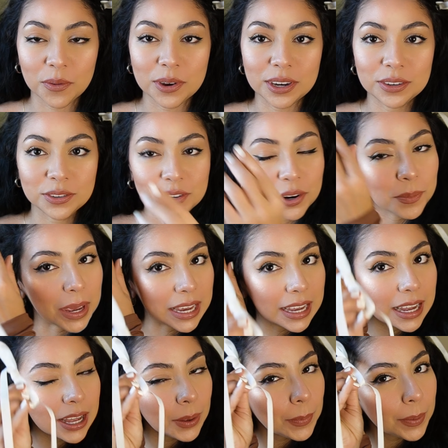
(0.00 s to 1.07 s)
when you do your
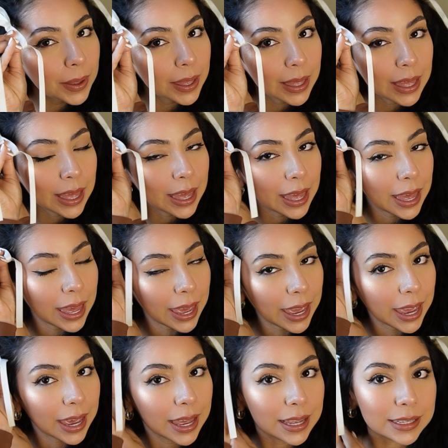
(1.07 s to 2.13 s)
makeup
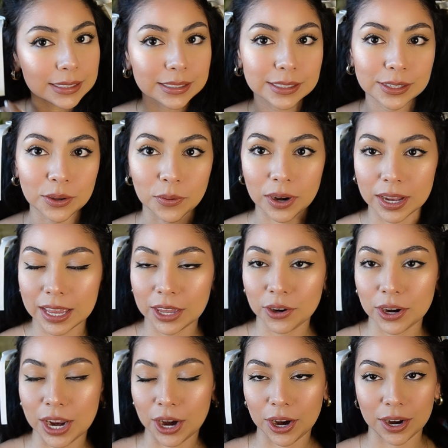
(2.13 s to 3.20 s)
and you want to get
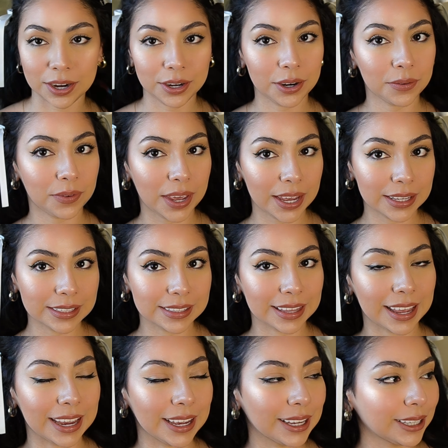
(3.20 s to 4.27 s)
your hair out of your face,
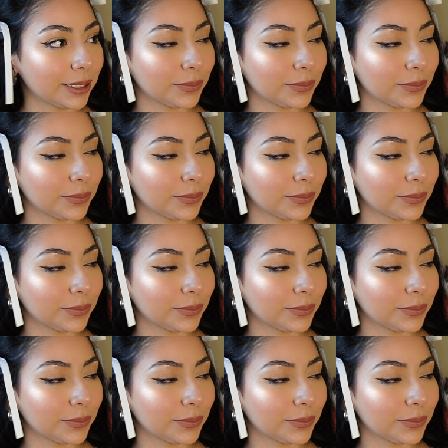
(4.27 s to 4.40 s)
like